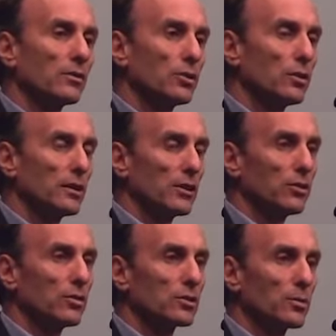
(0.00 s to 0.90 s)
so you can
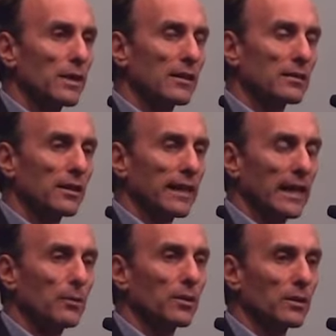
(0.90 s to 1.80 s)
introduce it without
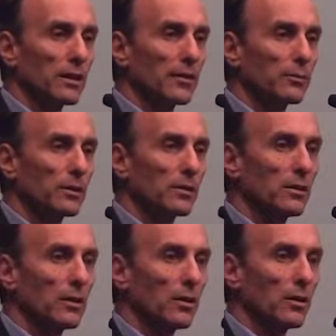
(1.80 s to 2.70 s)
telling anyone in the
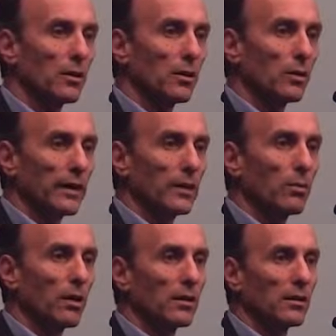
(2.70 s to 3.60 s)
government or
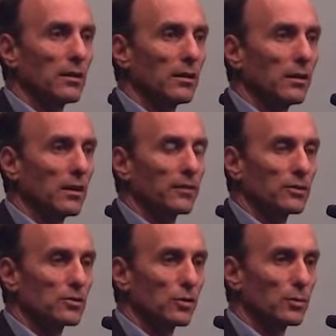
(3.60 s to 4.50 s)
anyone of
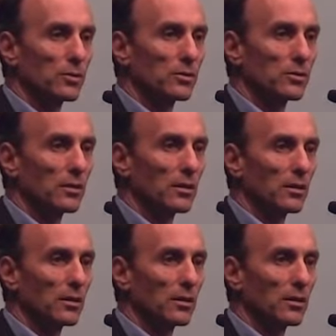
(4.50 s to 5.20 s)
consumers